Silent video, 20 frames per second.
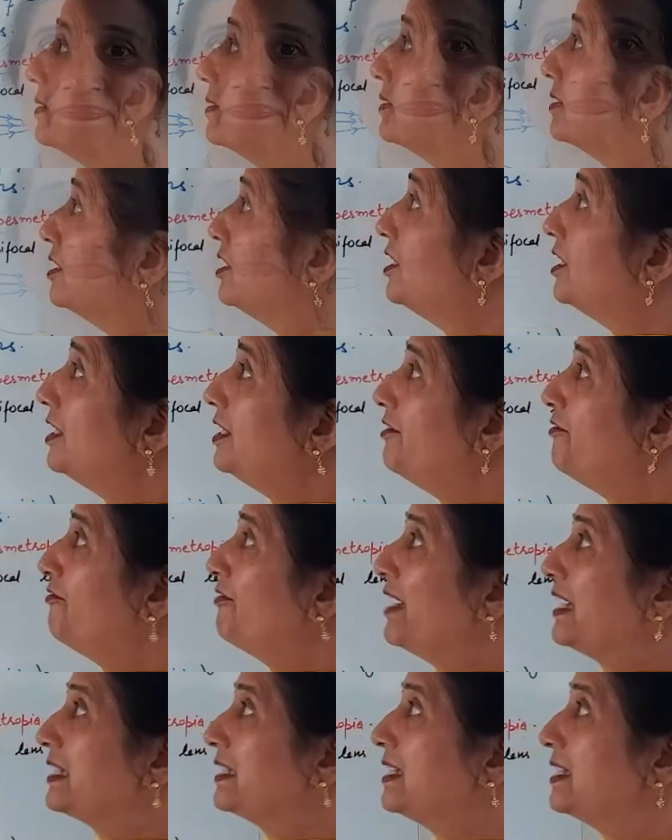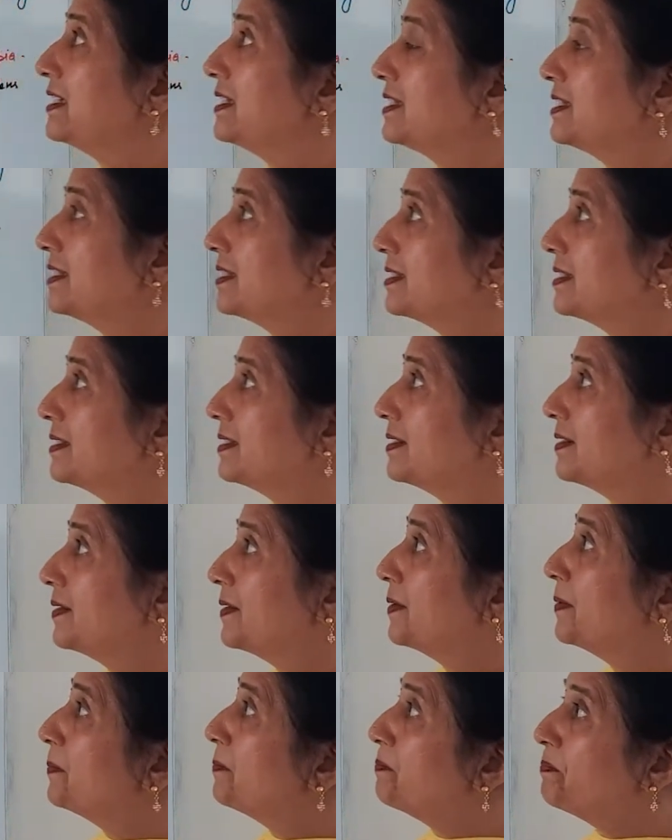Third defect is
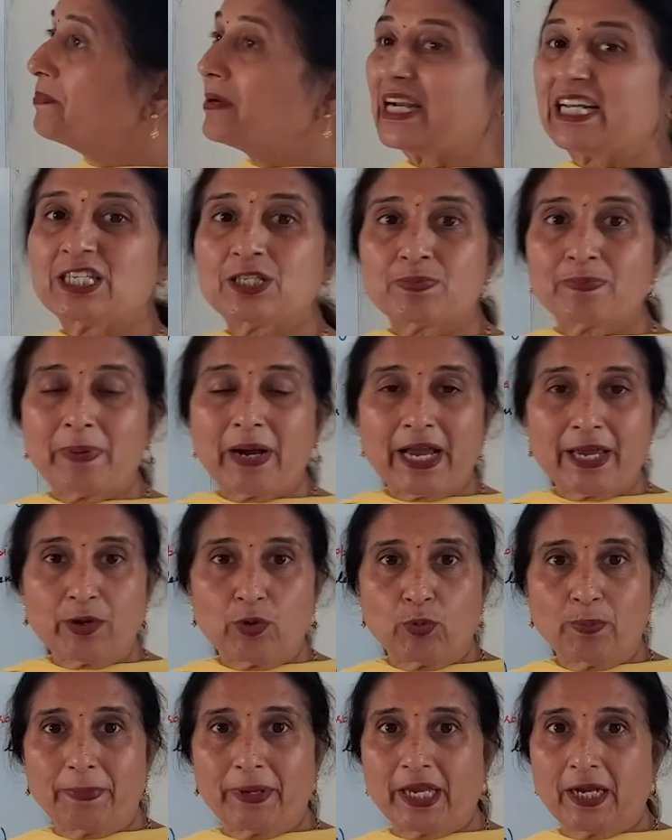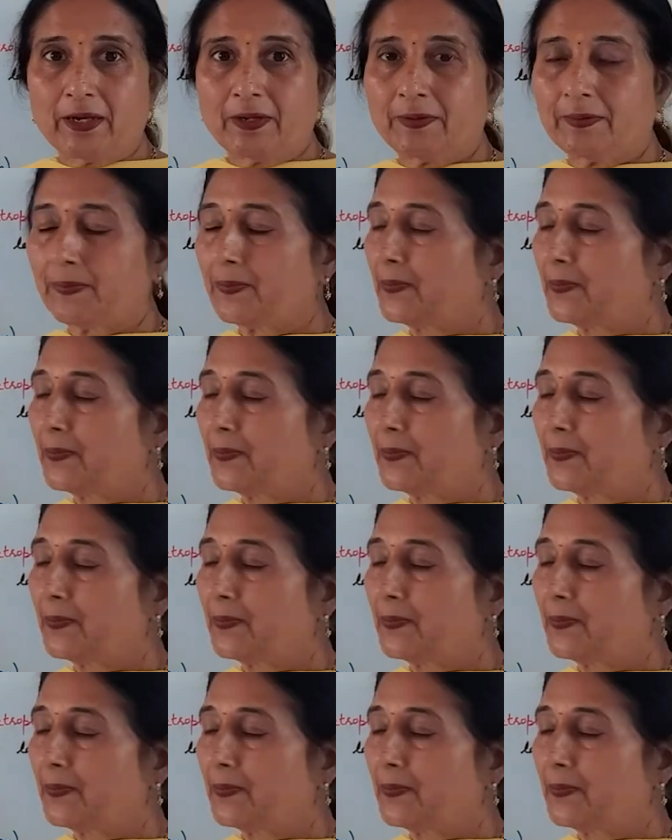presbyopia.